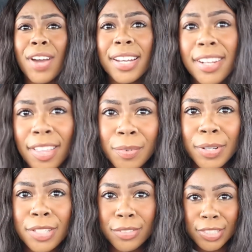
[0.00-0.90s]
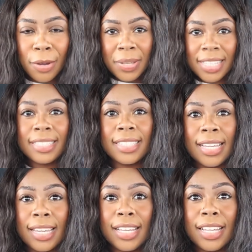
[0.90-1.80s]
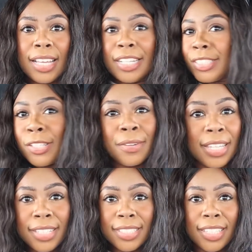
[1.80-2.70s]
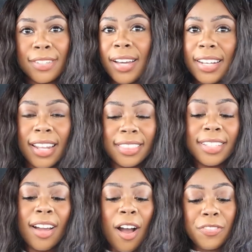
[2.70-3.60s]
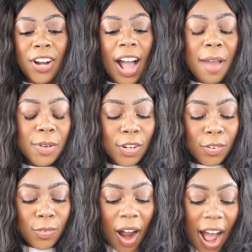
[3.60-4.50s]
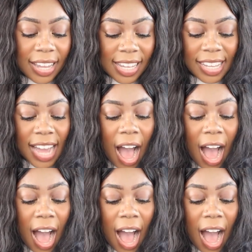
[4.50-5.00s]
find another one. You so easy. So easy. You got nothing to offer. I'm crying.